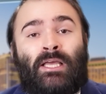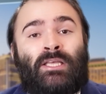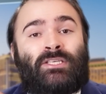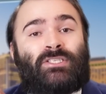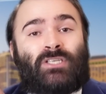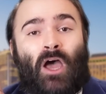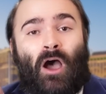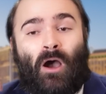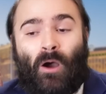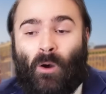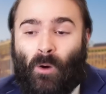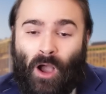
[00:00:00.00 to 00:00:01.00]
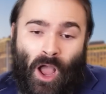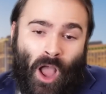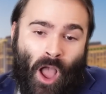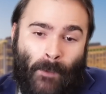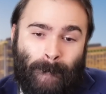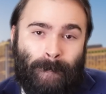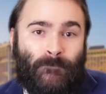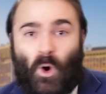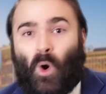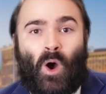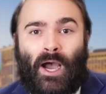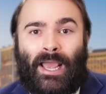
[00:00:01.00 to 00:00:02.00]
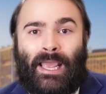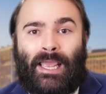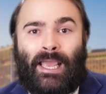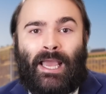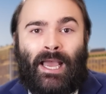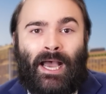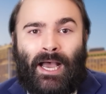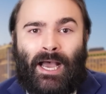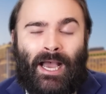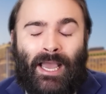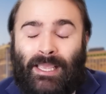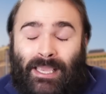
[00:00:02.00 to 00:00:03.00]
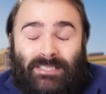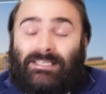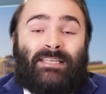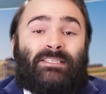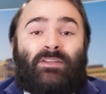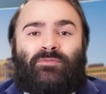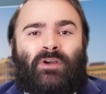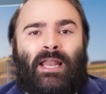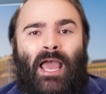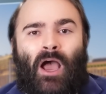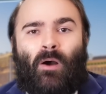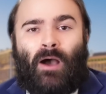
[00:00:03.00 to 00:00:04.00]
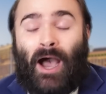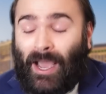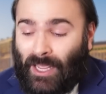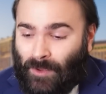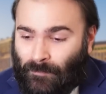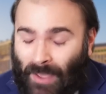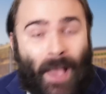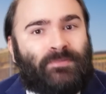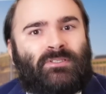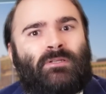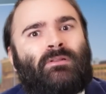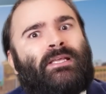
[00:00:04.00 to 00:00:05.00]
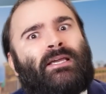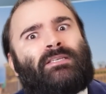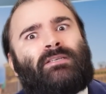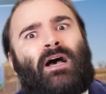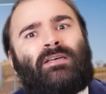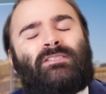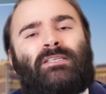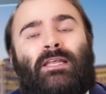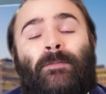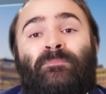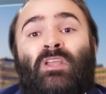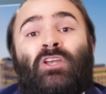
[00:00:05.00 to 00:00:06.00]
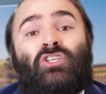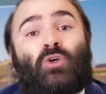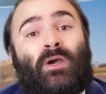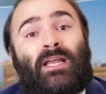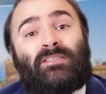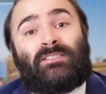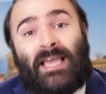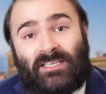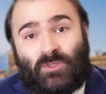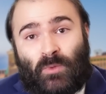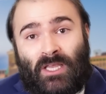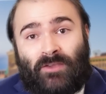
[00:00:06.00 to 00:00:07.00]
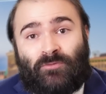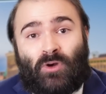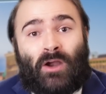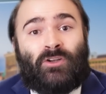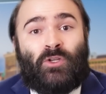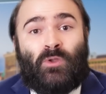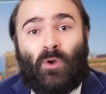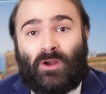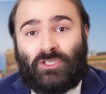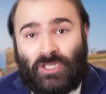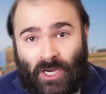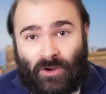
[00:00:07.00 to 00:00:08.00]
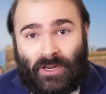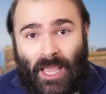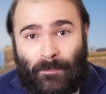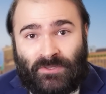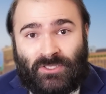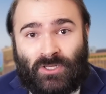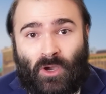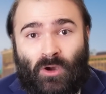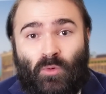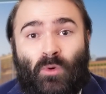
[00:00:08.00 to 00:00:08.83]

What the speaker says: So, boy, I guess that's it for now. I am absolutely exhausted. Join us next week for our New York charity episode.